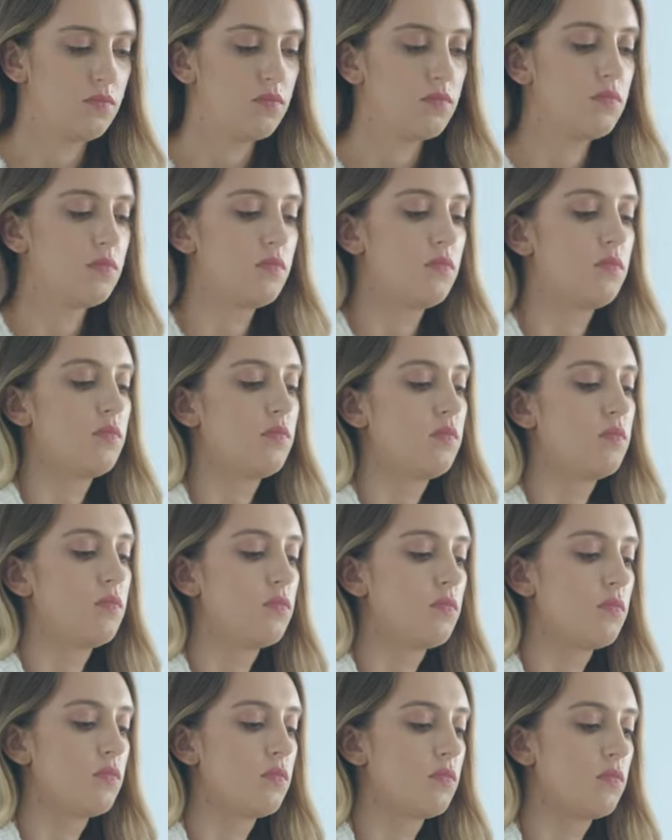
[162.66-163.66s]

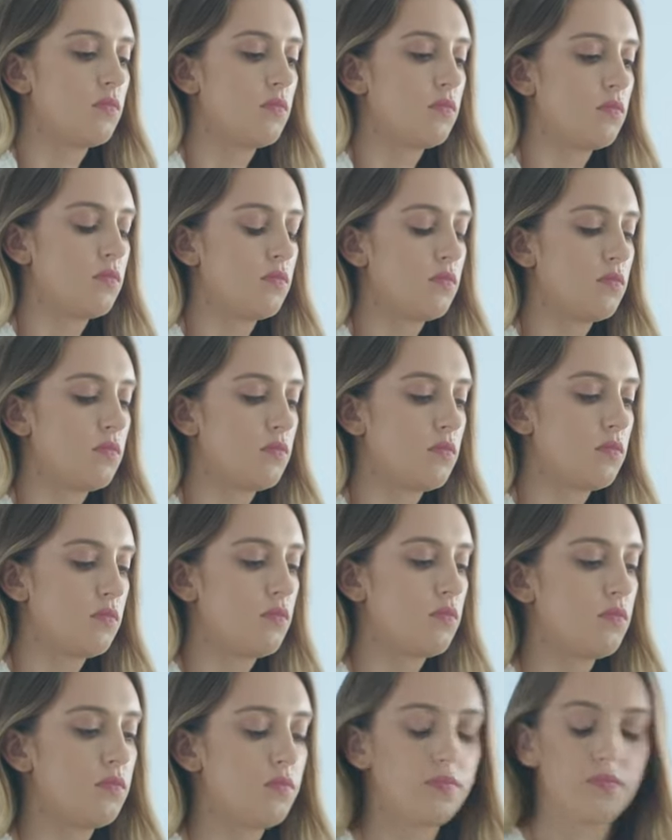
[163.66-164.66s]

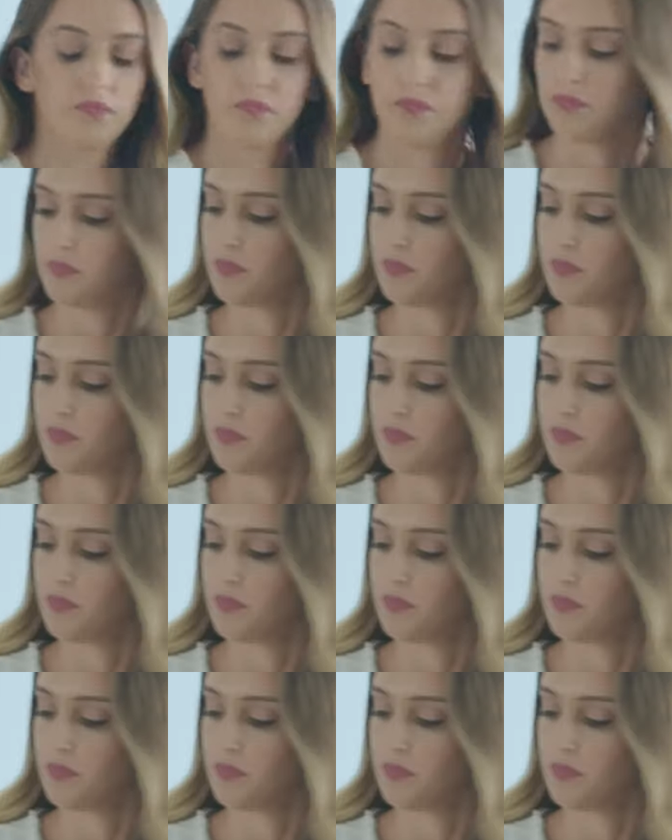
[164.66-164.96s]
[no speech]